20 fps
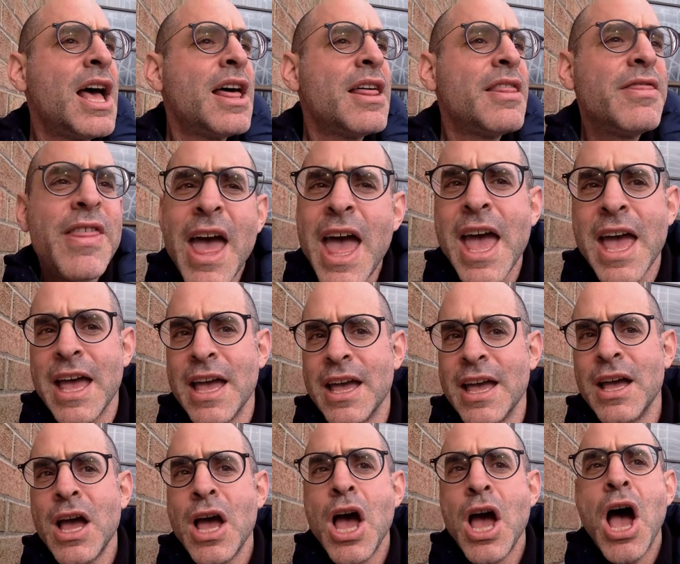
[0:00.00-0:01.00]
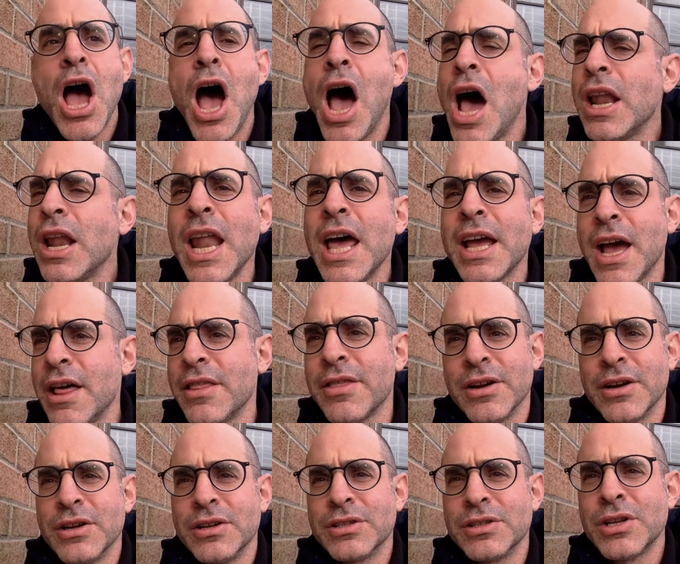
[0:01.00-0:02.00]
They, unlike
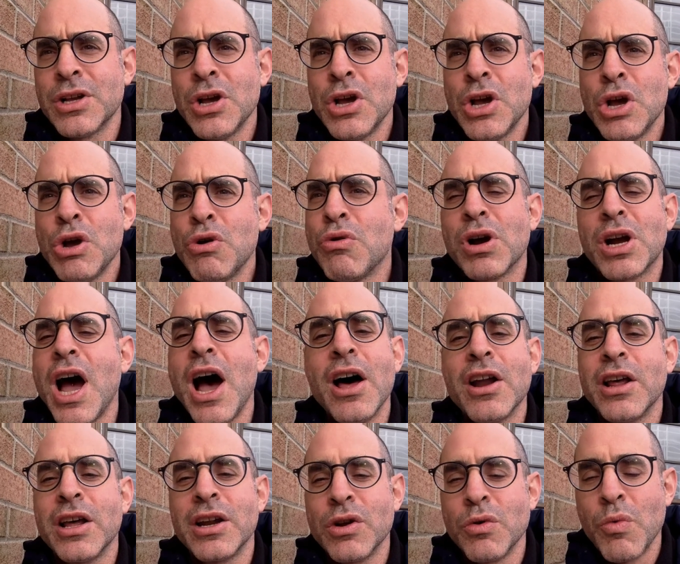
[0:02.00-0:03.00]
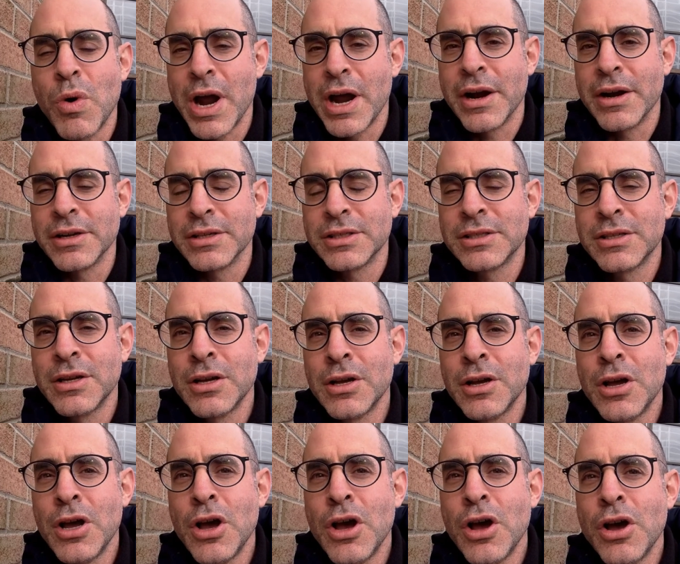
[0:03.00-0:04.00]
others who were caught unawares,
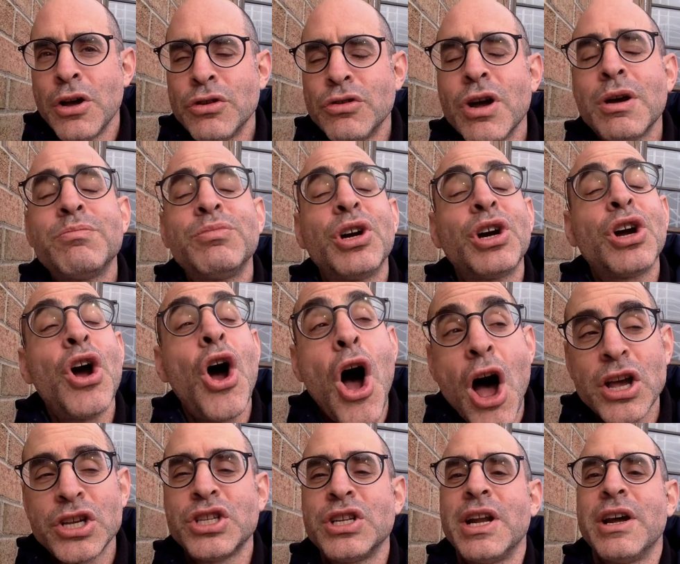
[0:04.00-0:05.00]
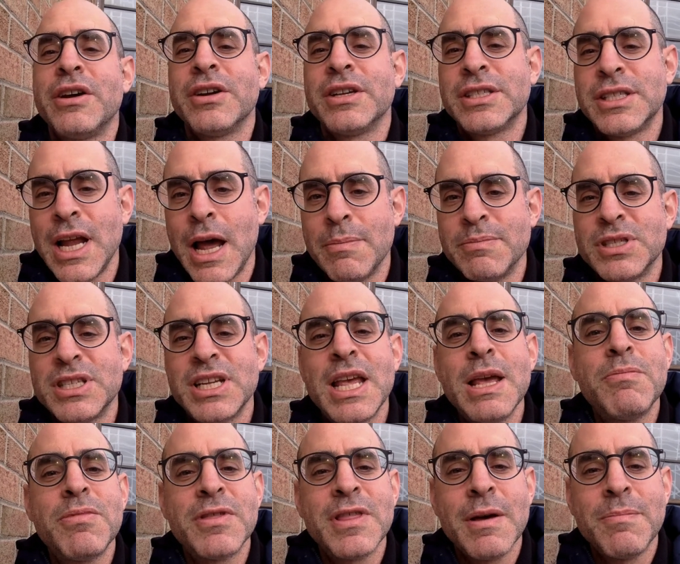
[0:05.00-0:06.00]
took precautionary steps to keep
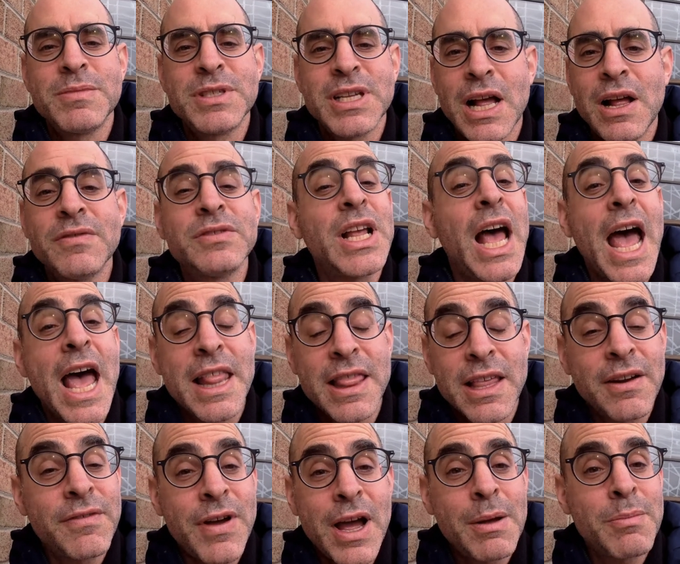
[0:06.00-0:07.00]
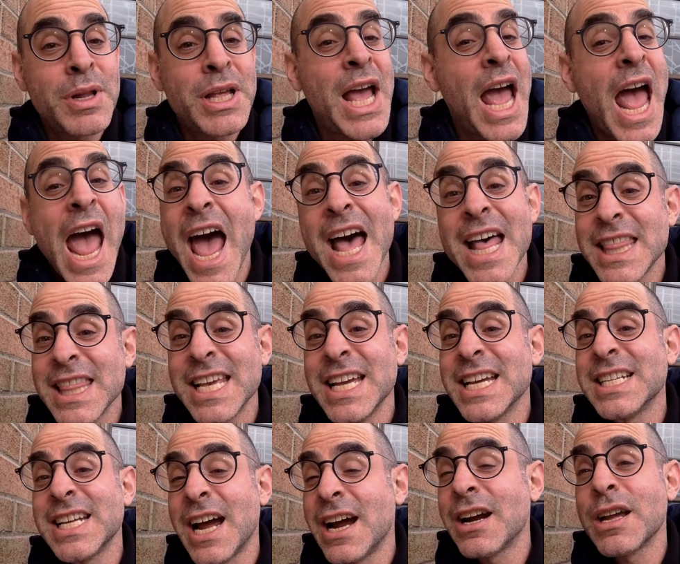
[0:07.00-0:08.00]
themselves, their family, and the
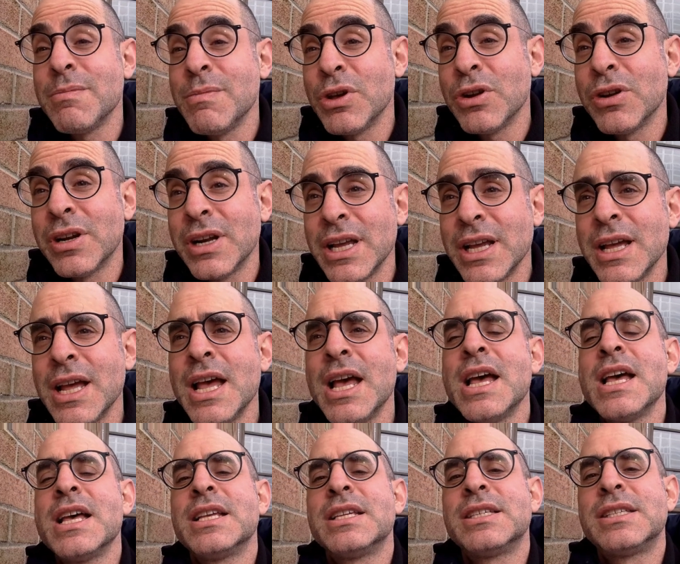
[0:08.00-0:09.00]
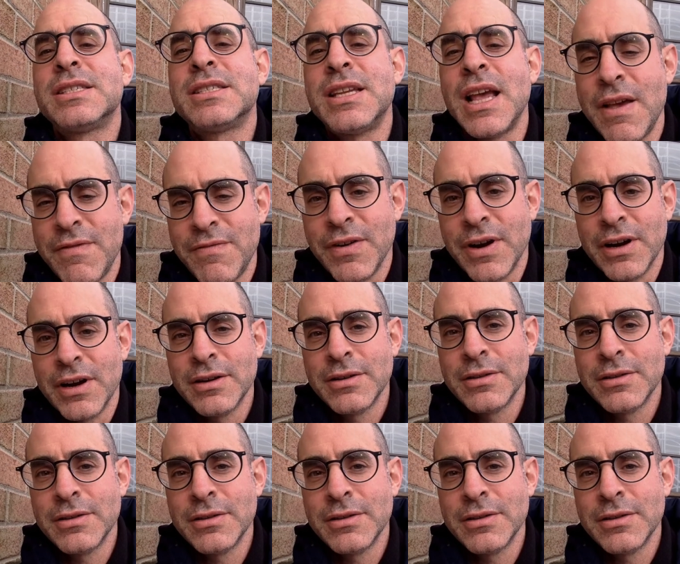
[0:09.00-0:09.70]
entire community safer.